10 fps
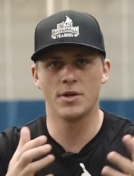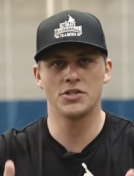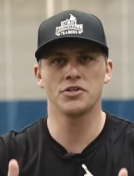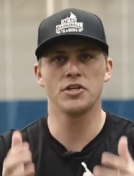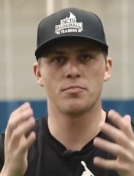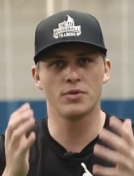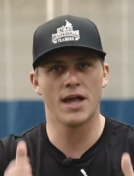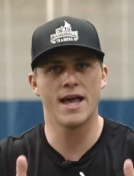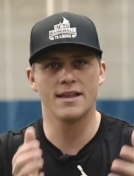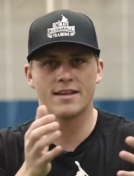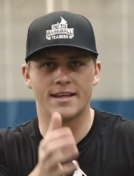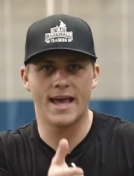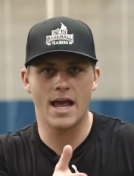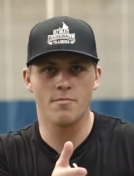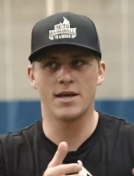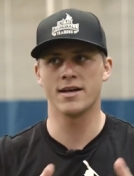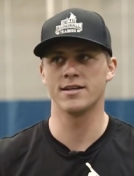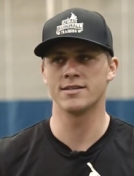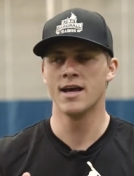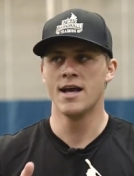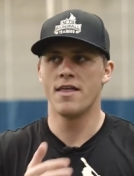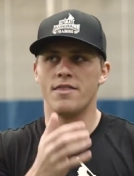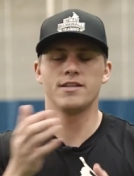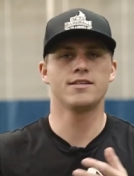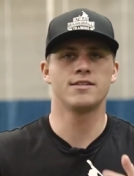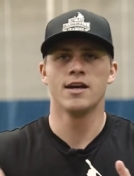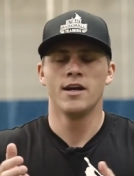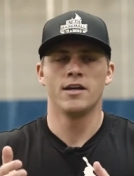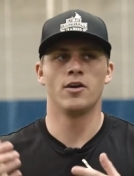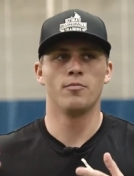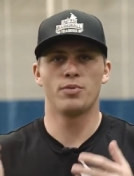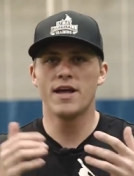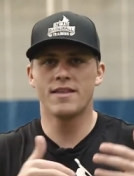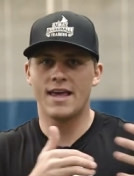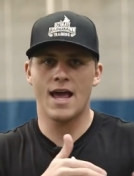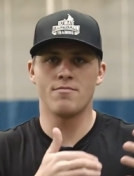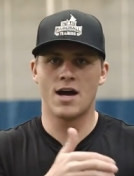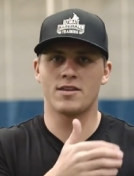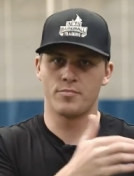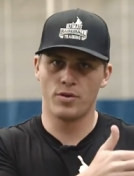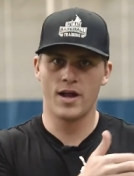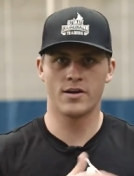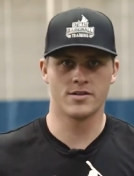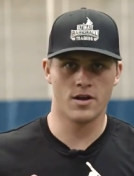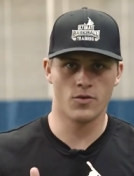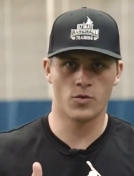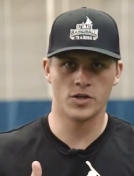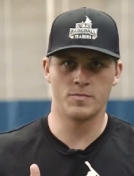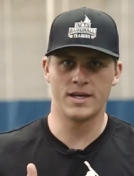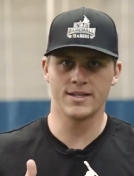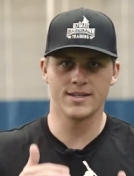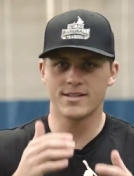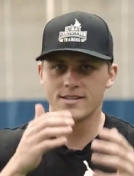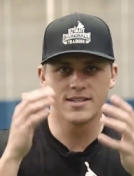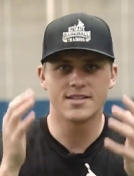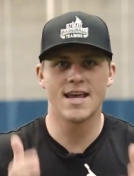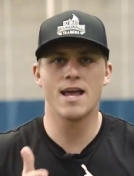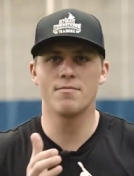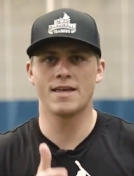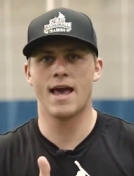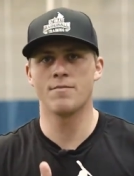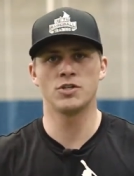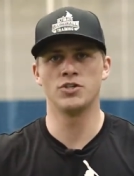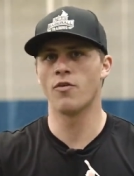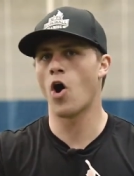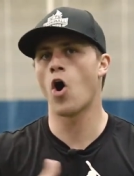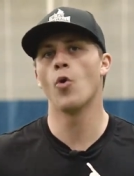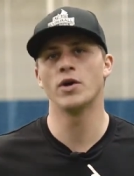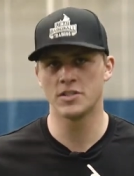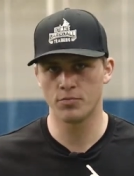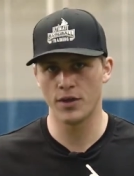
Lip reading: Be sure you're playing the game, because this is, you know, play the game, not the players, in other words, because this is the same game that you've always